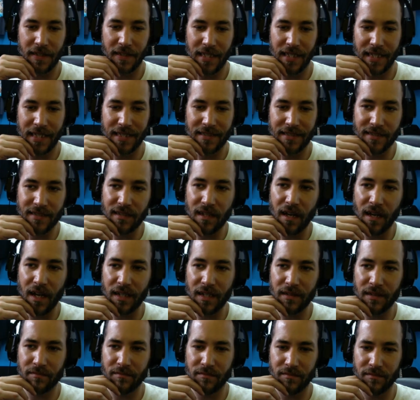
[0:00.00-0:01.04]
It's
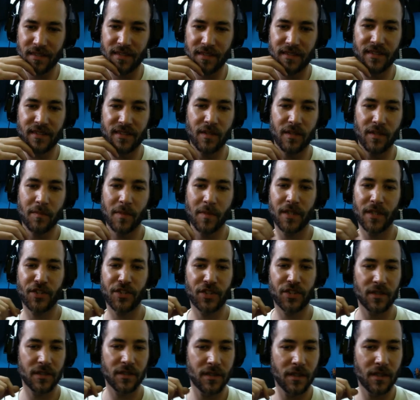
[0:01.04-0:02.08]
not so
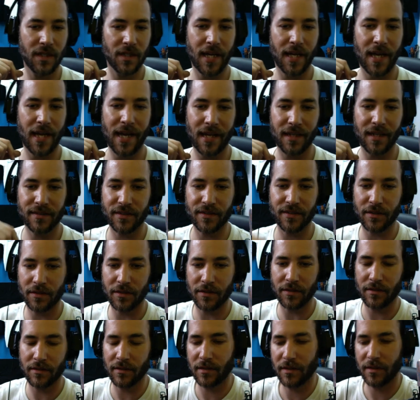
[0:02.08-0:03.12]
much a
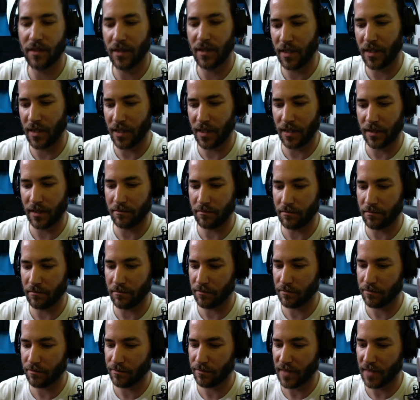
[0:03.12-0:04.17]
hassle.
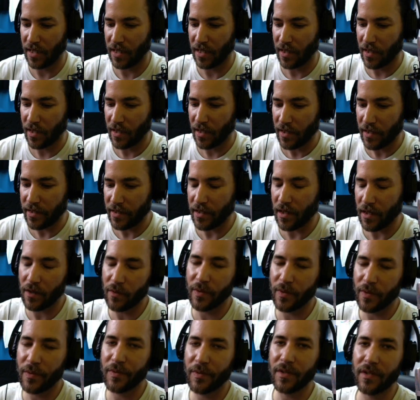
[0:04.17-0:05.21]
Um, you know,
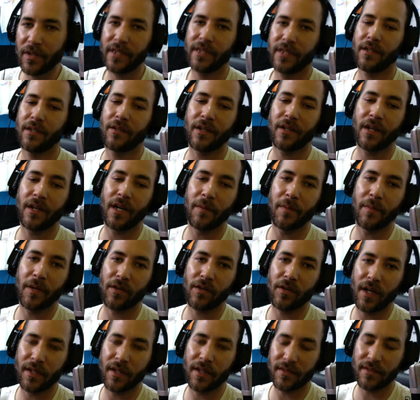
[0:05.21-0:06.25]
we really don't come
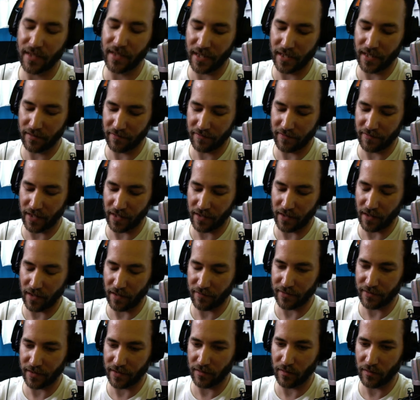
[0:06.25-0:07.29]
across that very
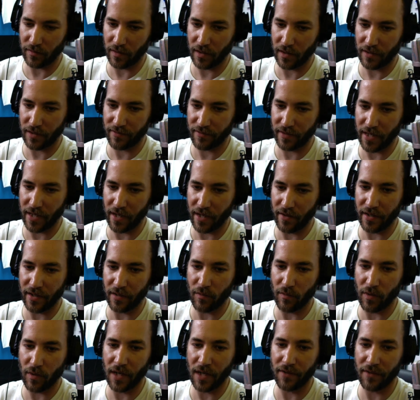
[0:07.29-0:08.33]
often. Every now and
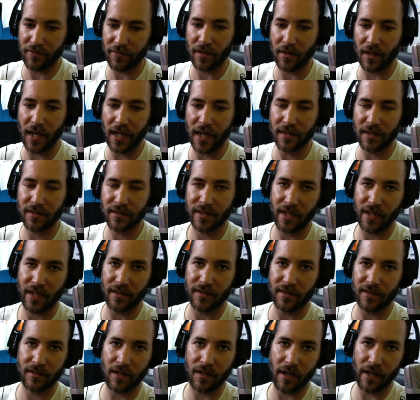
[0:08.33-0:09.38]
then we'll have clients that are
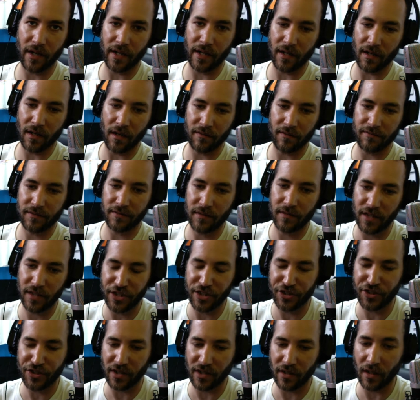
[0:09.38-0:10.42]
starting off
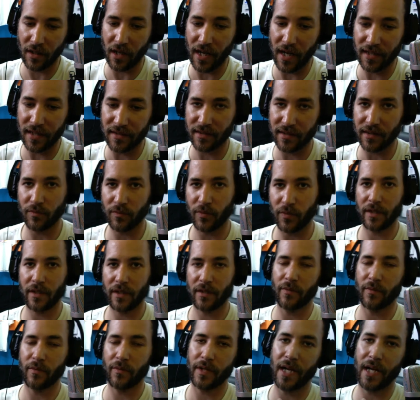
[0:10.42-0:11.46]
t-shirt lines and we
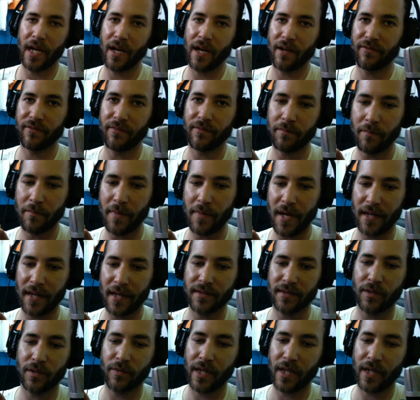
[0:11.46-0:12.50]
we have bags
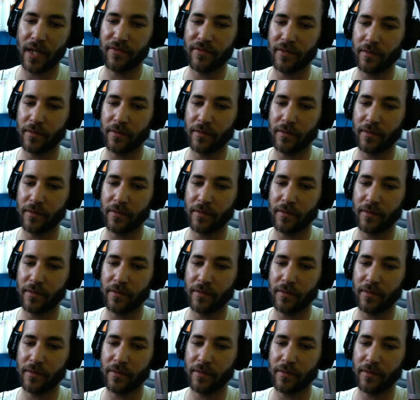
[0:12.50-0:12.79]
that we got from